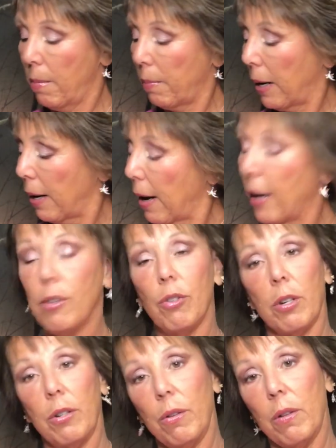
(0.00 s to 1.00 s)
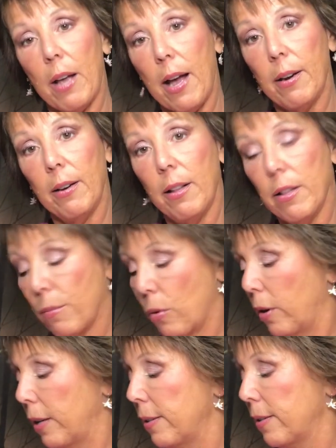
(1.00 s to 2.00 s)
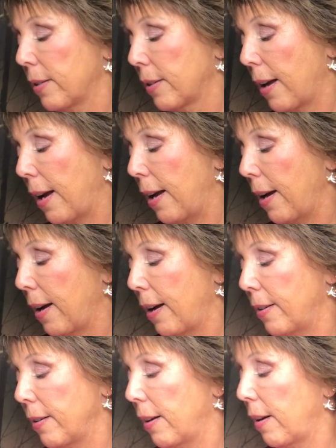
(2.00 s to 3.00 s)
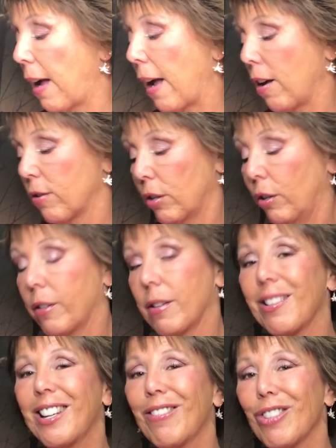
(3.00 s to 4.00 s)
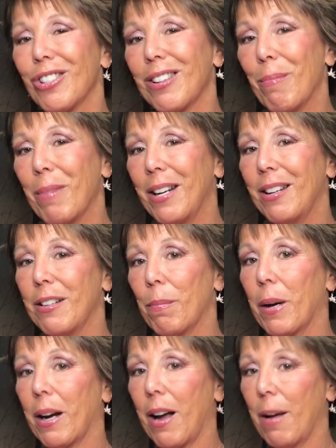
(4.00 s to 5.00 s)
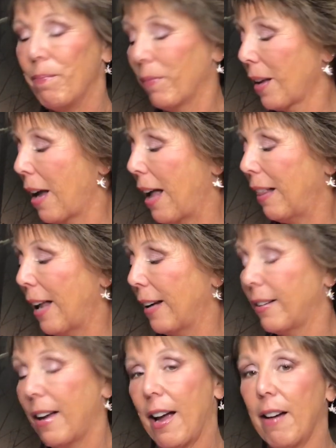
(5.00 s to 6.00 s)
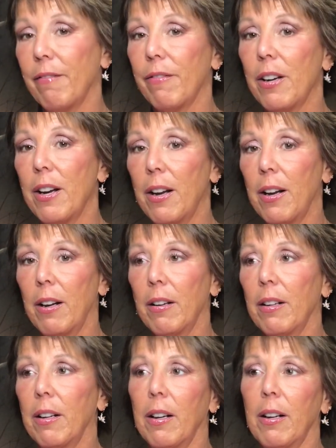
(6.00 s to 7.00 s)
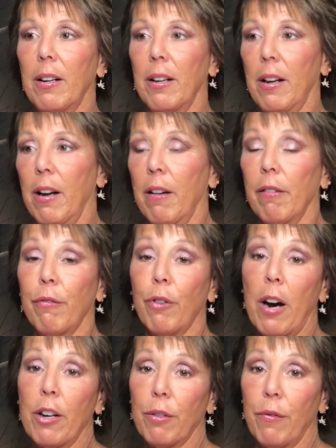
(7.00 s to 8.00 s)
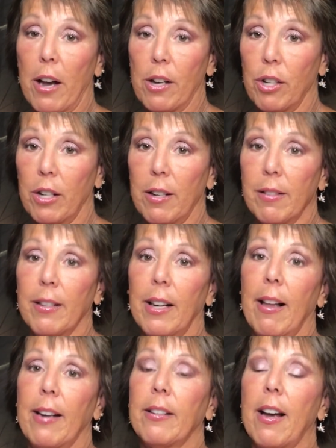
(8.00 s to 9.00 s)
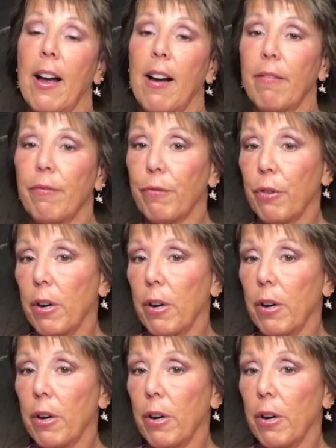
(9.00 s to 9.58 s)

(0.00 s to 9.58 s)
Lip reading: but I usually do that in the mornings. And I also look to see if there's something I need to pick up. I like to have fresh veggies, and I like to have